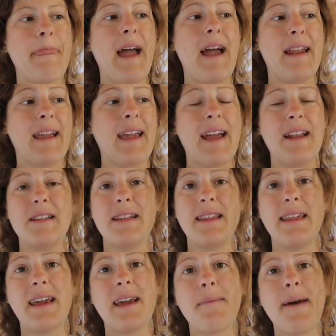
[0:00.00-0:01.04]
And again, to
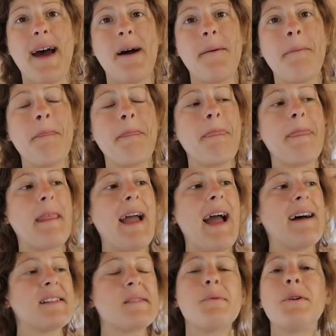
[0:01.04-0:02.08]
think about
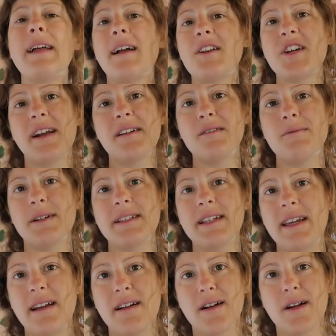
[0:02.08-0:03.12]
how small our channel was a
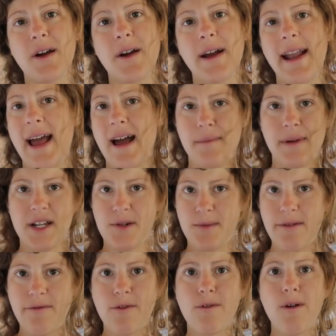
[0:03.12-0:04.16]
year ago and how much
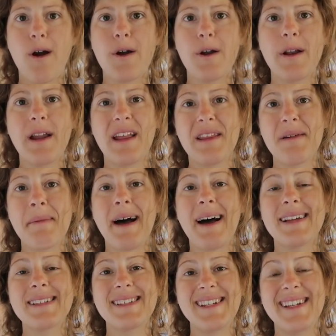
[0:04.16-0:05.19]
we've grown in the
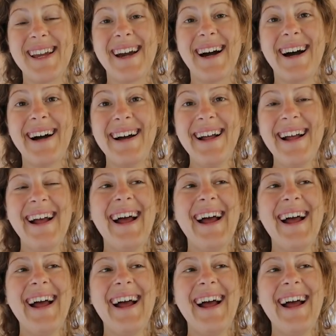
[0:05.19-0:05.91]
past year.